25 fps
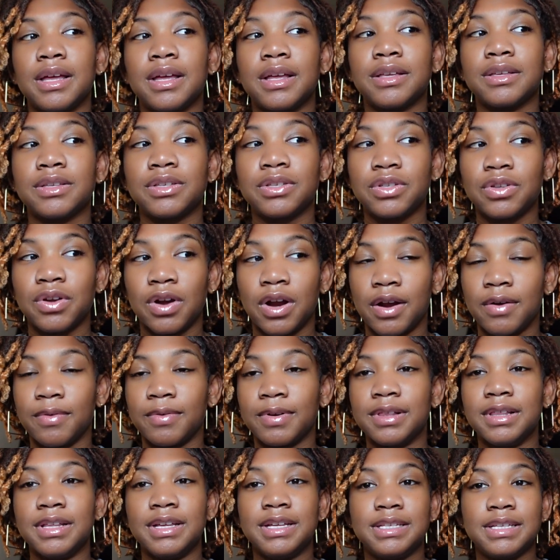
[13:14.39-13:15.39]
start
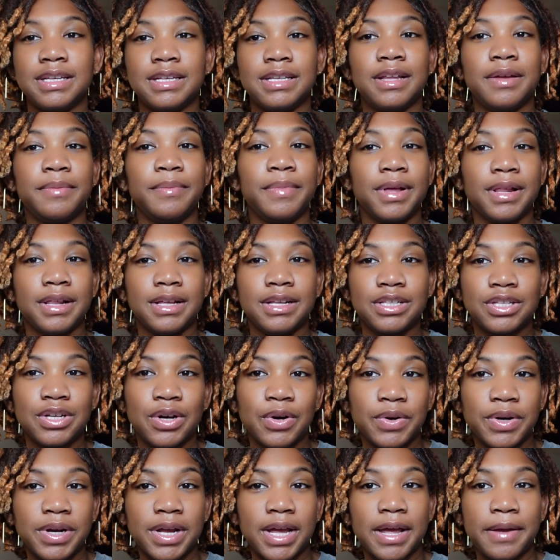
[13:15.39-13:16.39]
releasing the
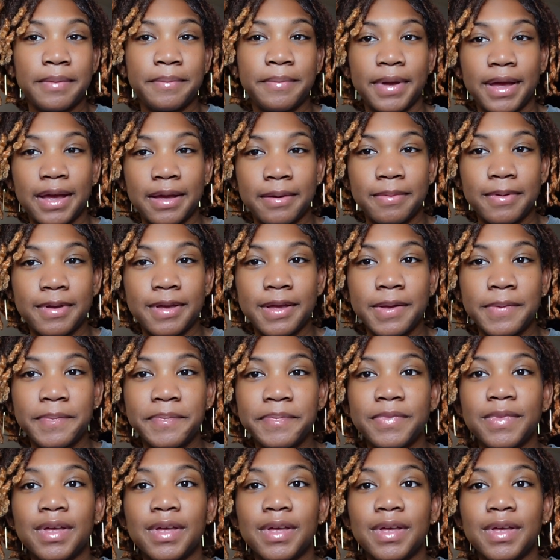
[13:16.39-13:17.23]
melatonin in baby